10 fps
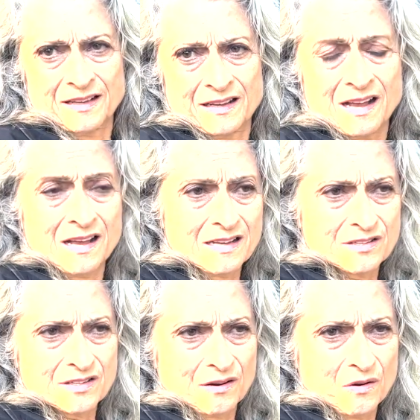Uh,
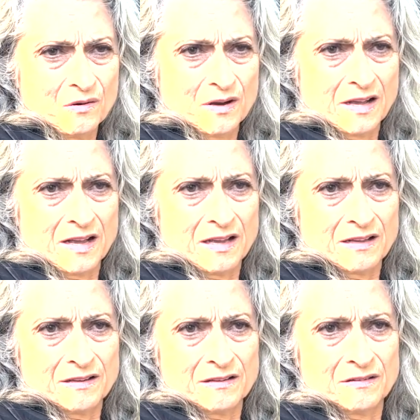so.
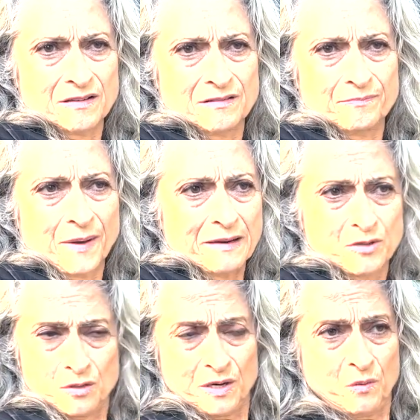Uh, by
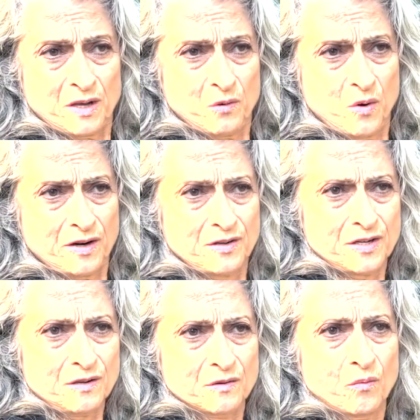doing what you want to
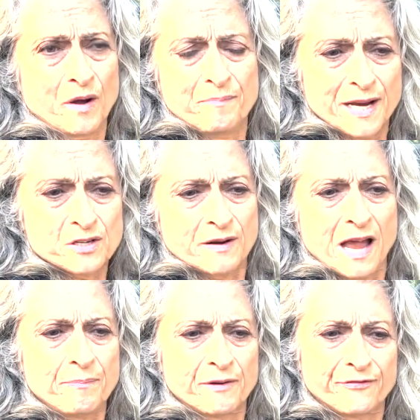do, what makes you
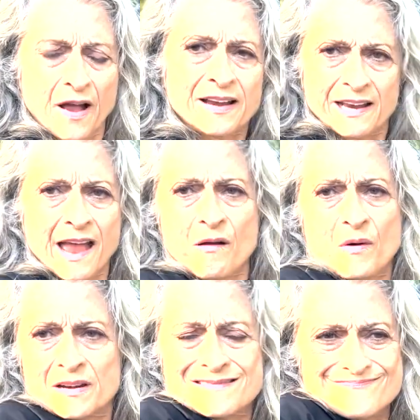happy, finding out what,
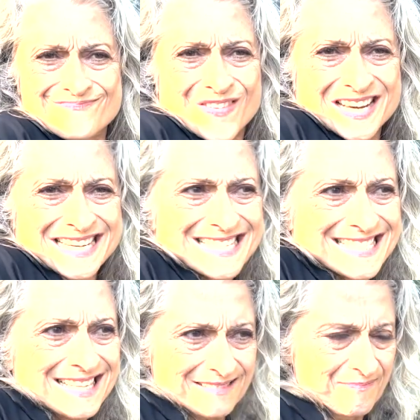what it is
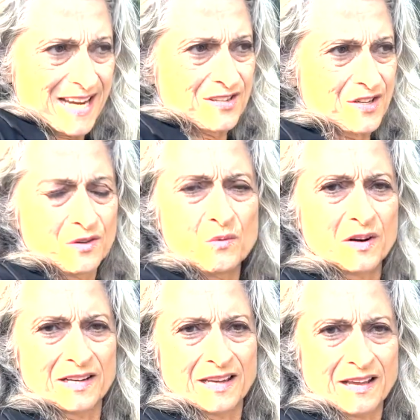that makes you want
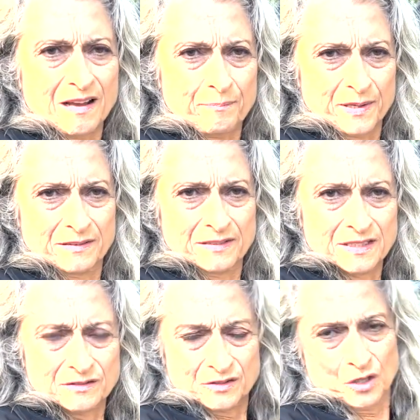to get up and
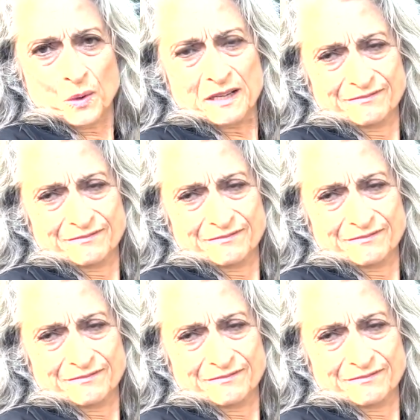do it.